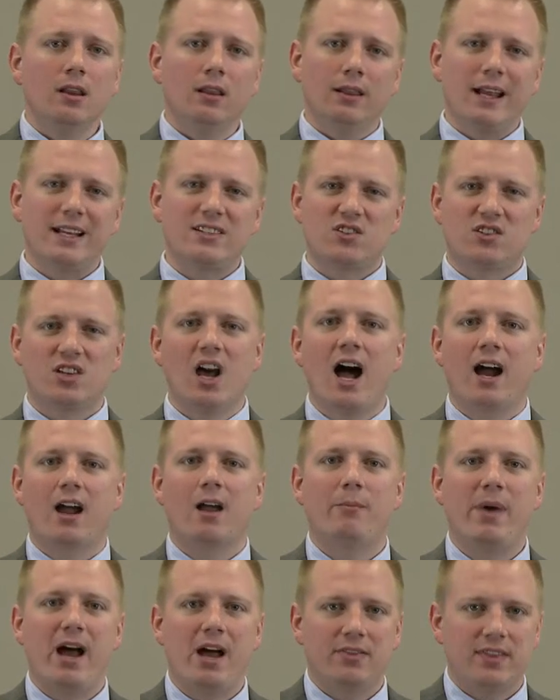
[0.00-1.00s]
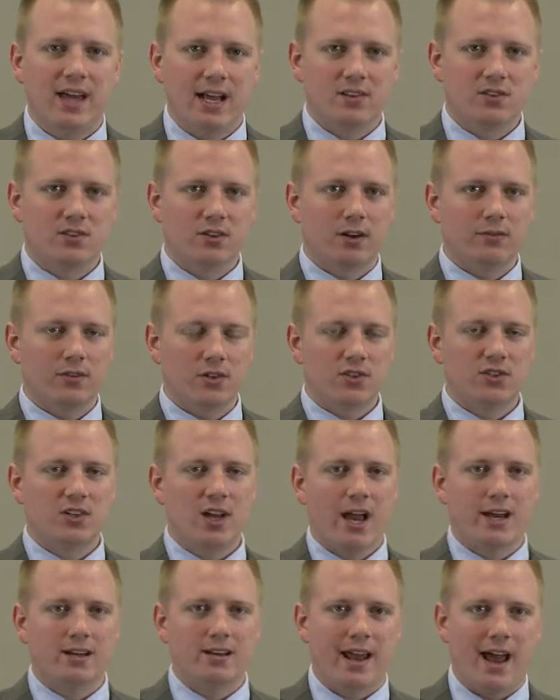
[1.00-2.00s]
Let's talk about that server
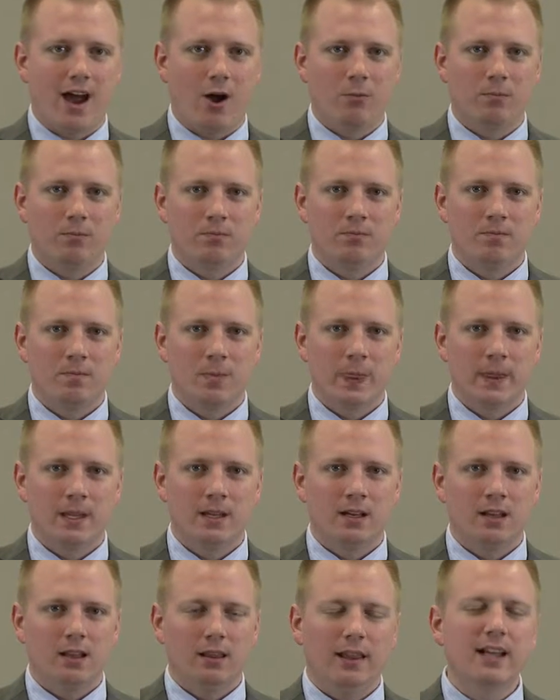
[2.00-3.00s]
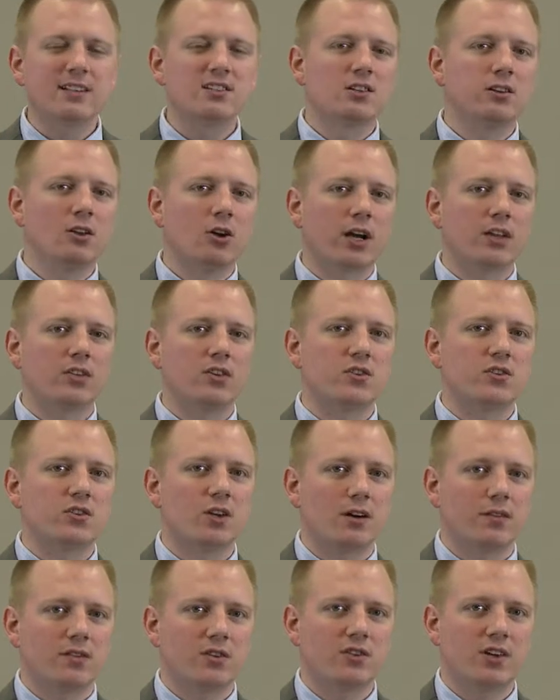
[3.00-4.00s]
side now. Let's look at the
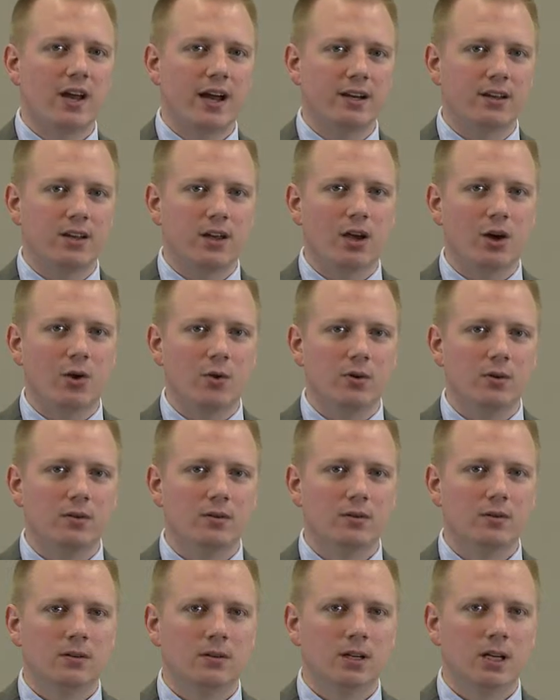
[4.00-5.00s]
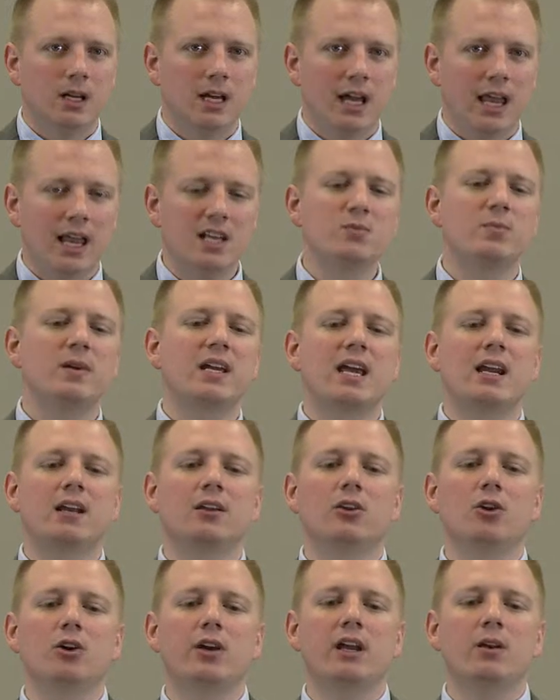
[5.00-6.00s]
server-side code. Now let's begin
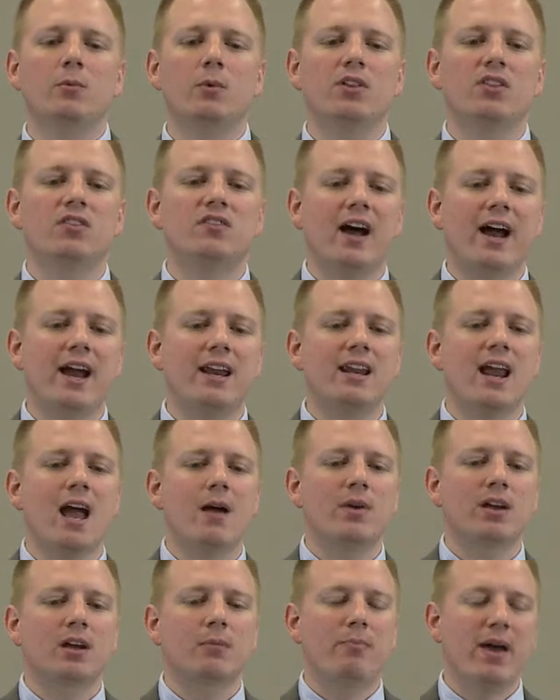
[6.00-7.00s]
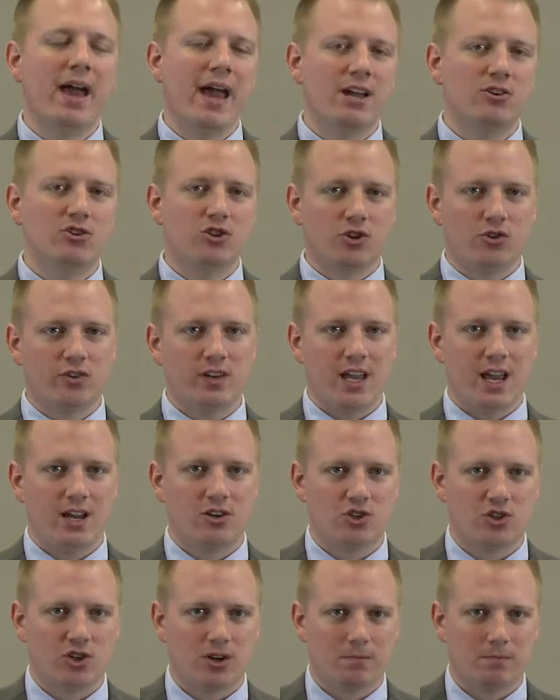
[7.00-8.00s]
at looking with dynamic page
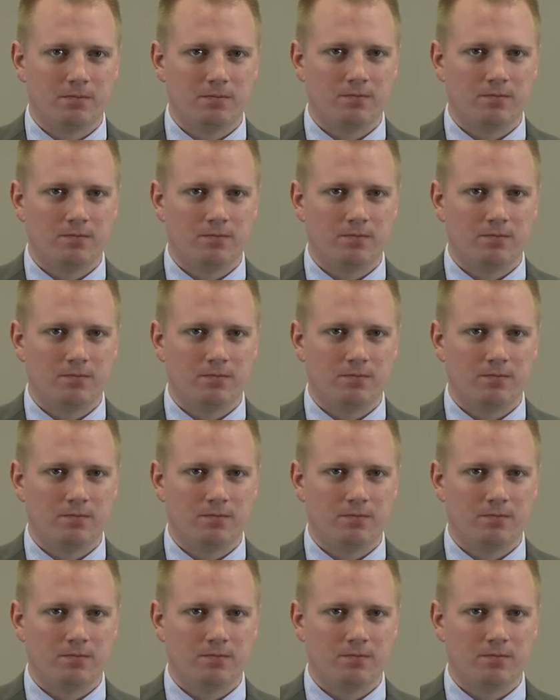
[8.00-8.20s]
creation.